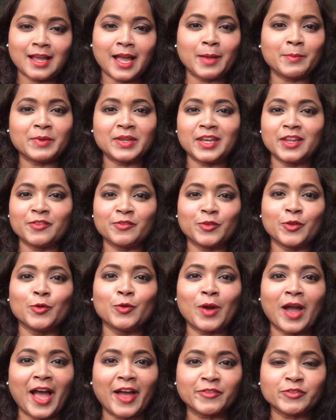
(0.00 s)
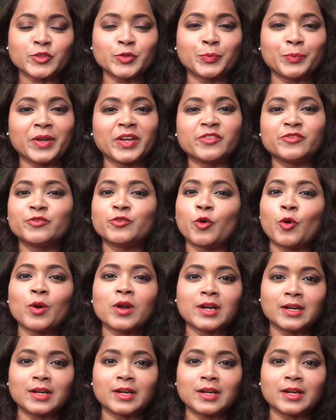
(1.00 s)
I mean, if you have to pick 4